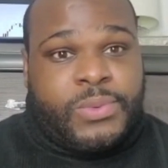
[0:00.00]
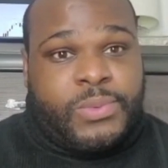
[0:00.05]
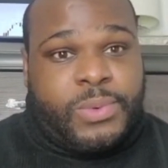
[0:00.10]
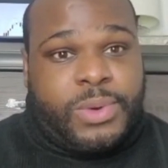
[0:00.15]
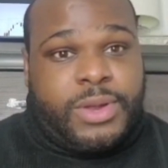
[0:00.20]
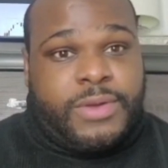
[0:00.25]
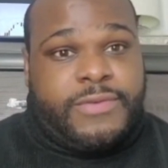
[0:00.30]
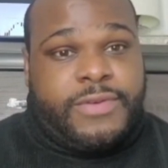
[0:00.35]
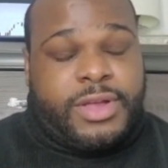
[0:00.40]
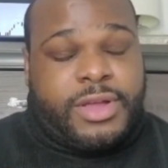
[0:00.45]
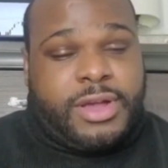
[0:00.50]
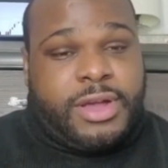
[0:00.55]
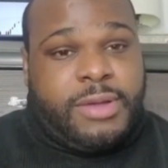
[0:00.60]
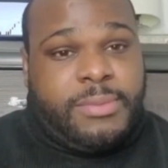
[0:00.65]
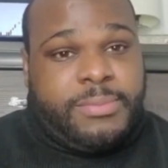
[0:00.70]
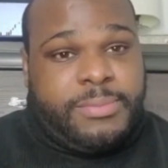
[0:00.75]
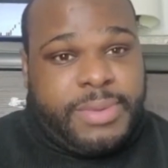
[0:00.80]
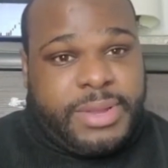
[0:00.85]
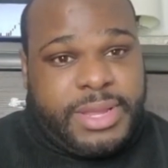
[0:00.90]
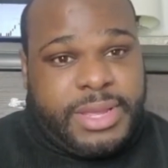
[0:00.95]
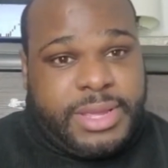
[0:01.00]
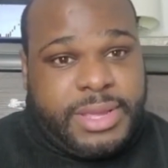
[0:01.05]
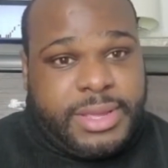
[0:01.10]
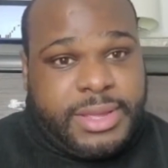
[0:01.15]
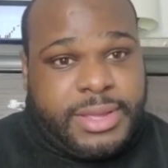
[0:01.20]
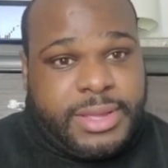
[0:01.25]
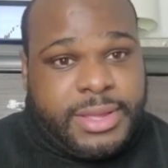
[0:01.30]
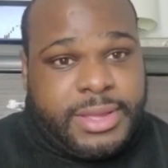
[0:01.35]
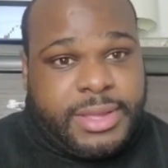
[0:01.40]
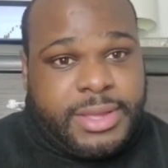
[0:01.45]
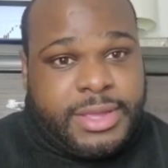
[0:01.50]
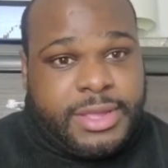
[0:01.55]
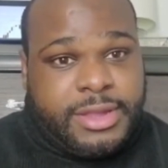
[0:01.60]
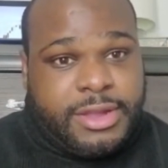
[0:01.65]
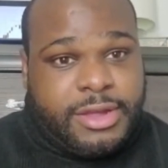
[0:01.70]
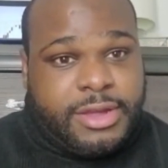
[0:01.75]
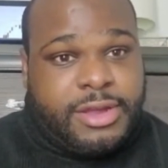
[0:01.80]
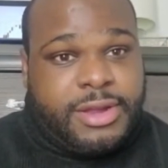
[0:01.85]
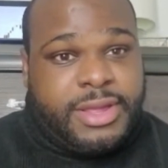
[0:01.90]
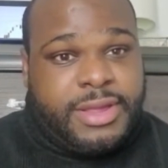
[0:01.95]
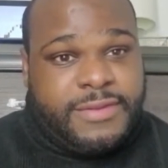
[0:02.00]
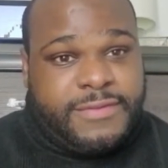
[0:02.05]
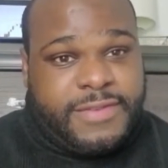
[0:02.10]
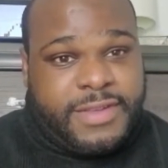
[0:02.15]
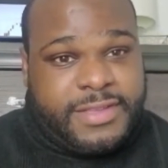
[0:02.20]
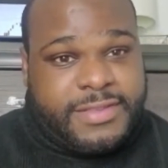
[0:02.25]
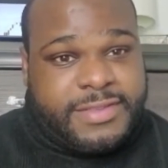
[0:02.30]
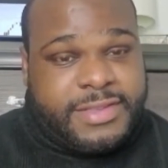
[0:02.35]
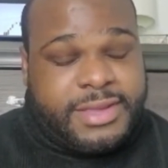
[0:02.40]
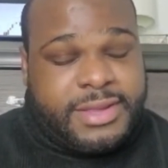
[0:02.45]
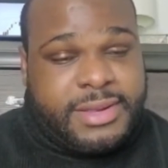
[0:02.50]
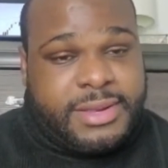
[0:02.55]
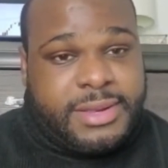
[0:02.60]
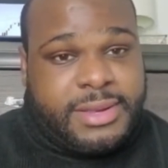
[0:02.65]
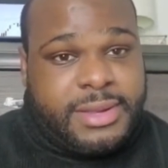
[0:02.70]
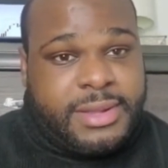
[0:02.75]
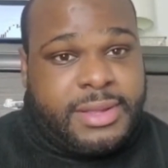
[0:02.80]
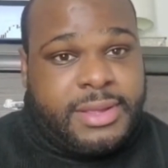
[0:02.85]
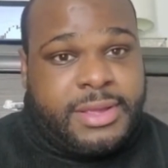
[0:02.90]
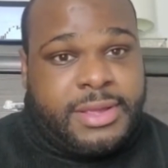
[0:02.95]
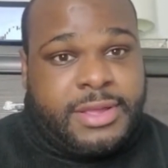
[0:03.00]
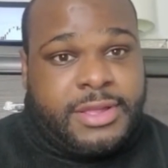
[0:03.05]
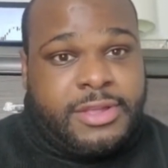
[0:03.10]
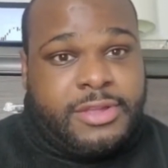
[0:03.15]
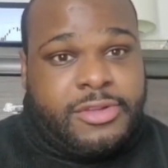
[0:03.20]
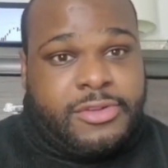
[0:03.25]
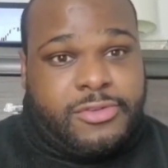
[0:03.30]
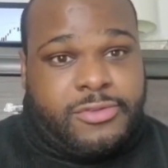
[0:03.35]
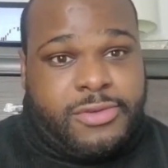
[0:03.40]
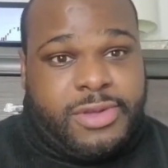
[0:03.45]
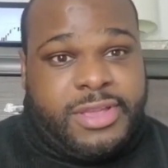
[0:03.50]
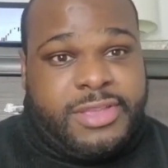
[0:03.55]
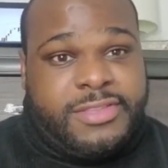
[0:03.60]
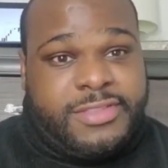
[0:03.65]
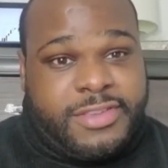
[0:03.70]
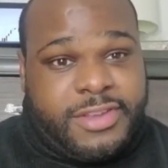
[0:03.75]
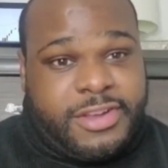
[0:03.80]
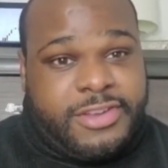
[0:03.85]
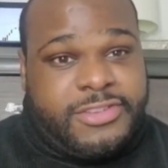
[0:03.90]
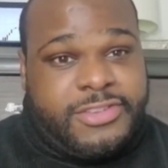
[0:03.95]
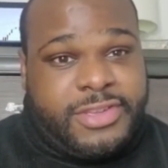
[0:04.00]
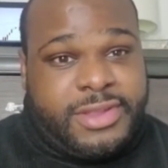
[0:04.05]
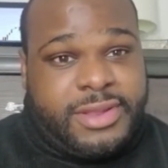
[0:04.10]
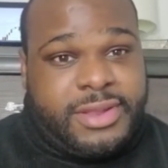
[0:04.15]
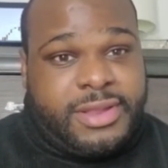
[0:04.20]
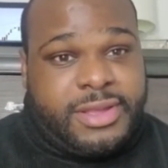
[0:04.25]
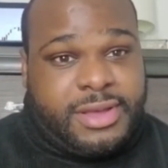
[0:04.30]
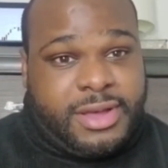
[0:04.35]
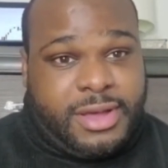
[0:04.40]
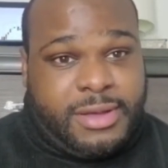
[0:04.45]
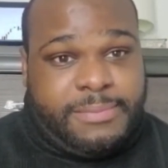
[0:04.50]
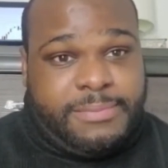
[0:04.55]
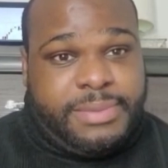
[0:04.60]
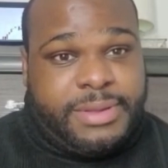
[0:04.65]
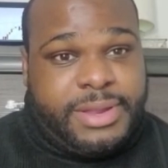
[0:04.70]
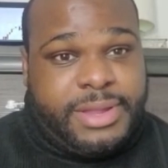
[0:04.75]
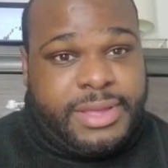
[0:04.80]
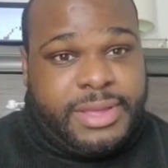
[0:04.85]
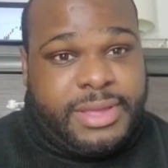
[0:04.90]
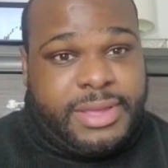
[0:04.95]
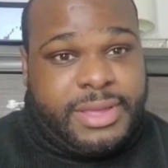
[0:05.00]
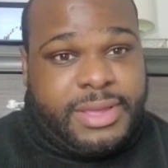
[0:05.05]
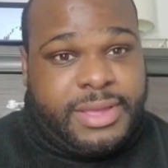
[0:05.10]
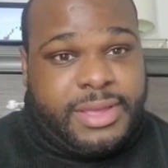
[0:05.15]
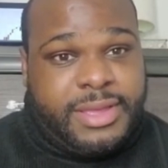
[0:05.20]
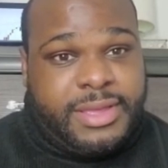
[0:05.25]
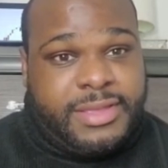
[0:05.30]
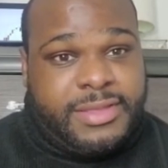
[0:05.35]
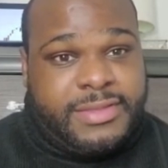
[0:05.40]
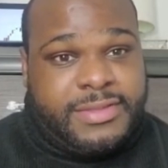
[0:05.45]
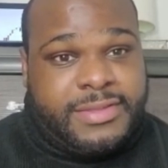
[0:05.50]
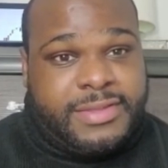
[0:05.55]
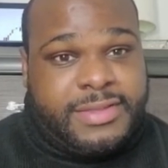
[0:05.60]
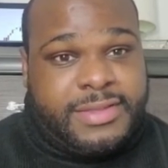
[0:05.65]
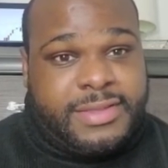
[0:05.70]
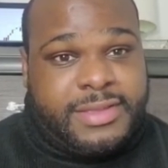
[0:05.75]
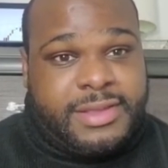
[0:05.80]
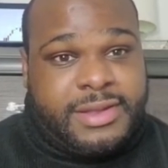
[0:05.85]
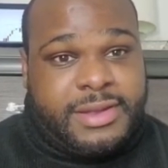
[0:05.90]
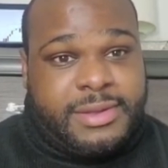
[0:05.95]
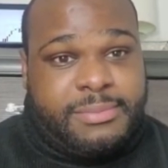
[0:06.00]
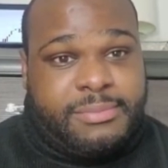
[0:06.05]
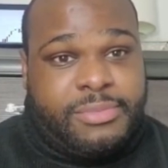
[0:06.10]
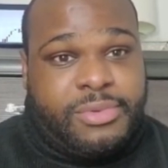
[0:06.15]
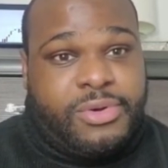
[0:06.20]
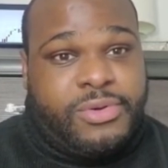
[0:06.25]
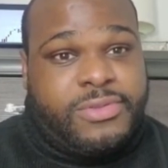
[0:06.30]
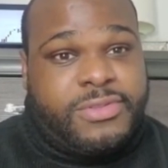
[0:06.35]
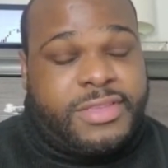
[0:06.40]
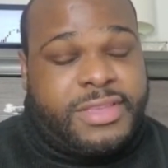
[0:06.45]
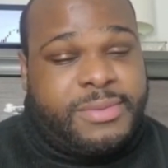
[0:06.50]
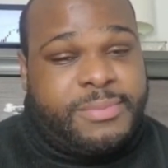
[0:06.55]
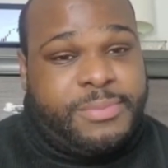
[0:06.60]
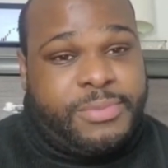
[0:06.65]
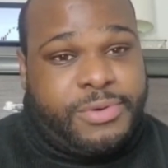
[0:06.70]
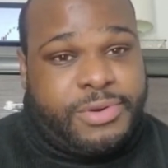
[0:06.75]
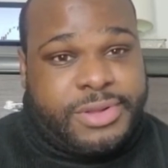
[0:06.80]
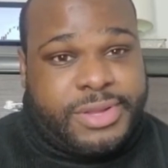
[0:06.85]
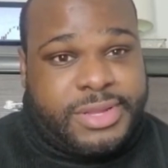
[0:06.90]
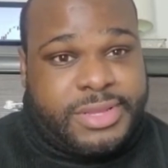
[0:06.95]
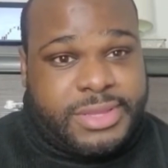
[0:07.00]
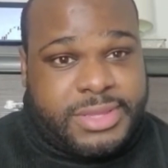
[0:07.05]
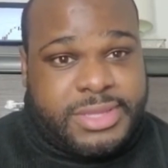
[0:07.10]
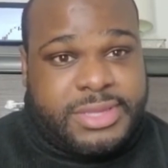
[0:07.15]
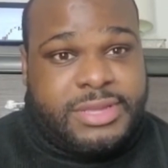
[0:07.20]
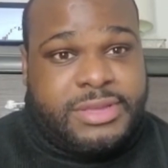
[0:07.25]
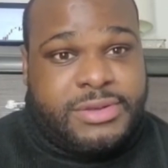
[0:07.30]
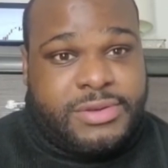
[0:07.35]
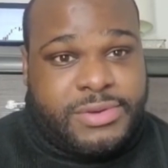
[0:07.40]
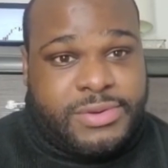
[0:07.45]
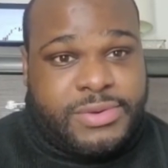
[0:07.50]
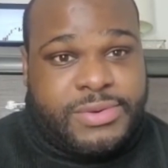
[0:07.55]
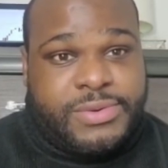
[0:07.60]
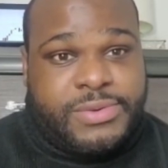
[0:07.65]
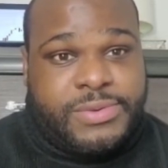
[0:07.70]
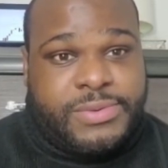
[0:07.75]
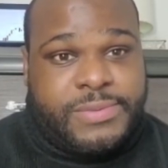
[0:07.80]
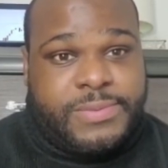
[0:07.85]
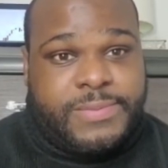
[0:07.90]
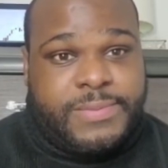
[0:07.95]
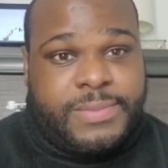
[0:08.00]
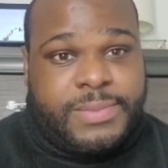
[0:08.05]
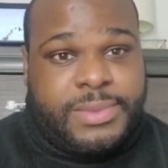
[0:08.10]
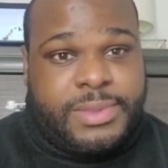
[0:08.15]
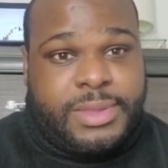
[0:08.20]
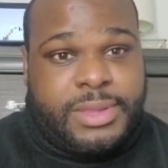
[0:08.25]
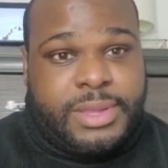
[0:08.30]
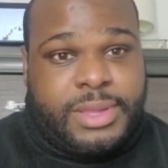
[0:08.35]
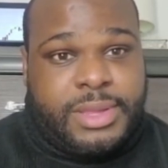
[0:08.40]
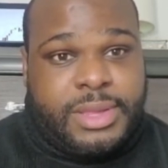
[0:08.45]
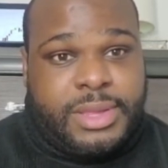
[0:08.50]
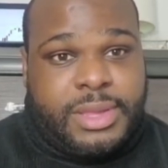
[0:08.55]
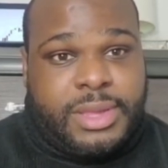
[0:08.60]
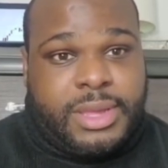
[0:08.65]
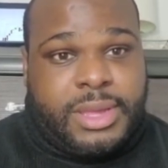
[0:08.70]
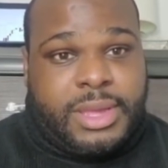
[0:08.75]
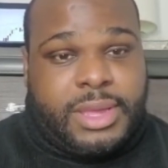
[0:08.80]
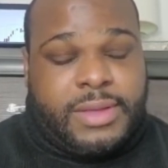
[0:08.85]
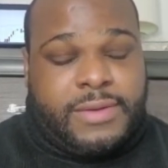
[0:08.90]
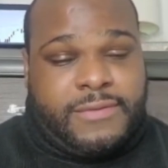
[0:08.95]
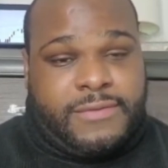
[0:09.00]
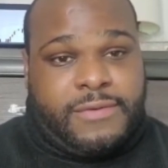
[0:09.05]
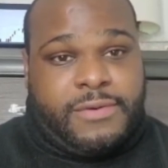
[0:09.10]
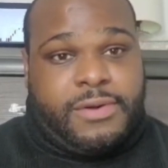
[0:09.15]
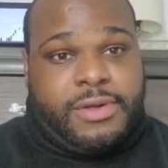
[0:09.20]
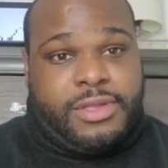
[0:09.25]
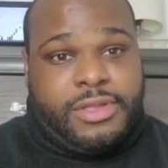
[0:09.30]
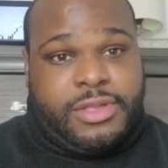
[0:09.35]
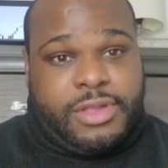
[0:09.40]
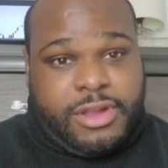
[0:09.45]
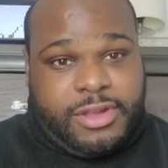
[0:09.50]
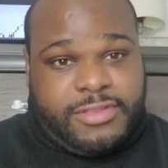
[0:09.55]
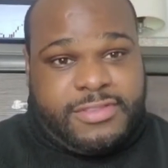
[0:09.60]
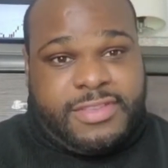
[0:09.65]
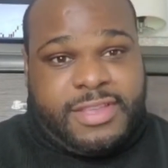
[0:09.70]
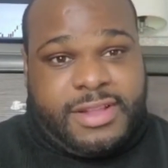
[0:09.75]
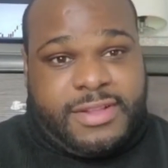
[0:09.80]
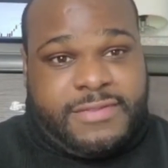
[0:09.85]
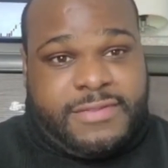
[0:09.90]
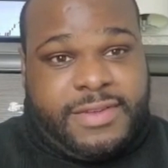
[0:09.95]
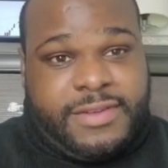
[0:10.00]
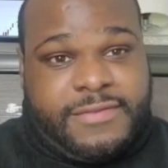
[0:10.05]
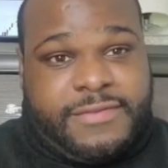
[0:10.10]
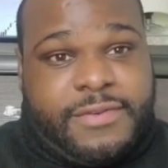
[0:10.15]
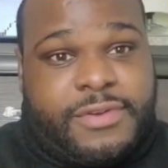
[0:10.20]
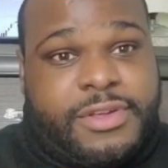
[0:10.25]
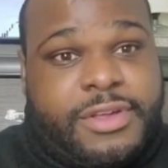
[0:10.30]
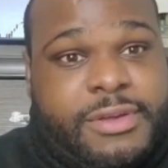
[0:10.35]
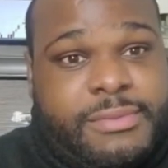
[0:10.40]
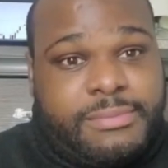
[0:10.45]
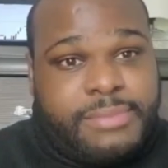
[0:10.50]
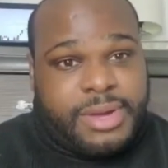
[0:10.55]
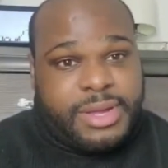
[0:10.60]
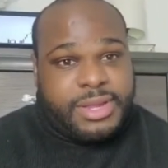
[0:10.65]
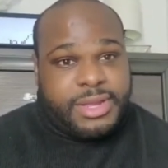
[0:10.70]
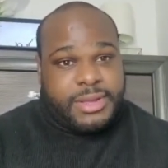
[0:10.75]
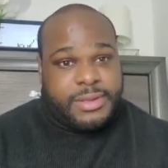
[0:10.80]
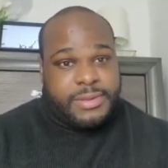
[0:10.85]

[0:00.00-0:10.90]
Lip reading: Whatever company you're going to invest in, researching the company is the most important thing you could do for yourself and for your money.